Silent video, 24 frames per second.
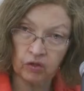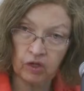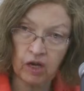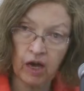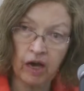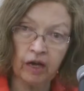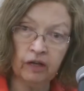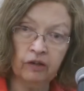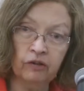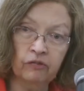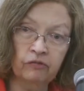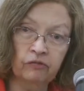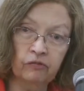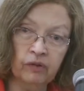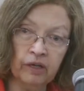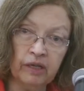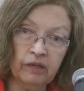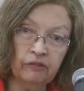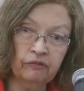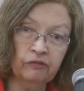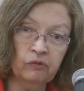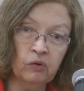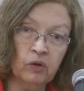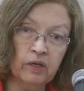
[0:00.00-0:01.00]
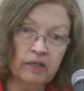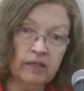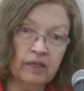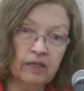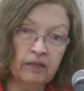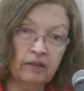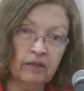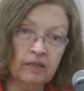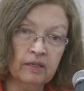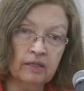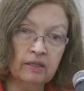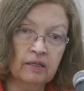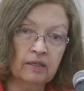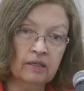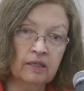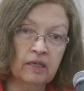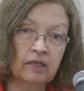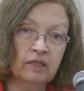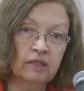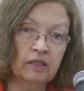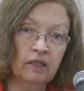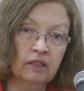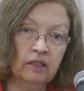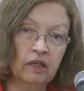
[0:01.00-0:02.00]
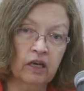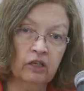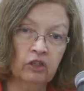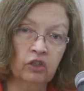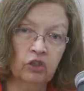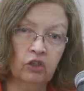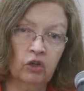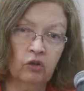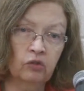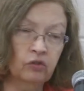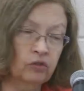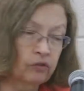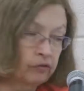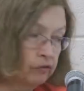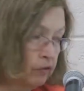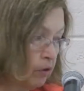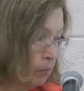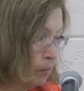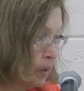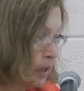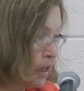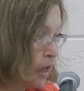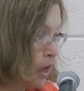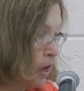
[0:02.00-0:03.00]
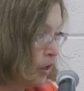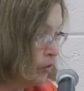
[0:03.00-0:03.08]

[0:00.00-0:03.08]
kind of reinforcing the statistic I showed you from the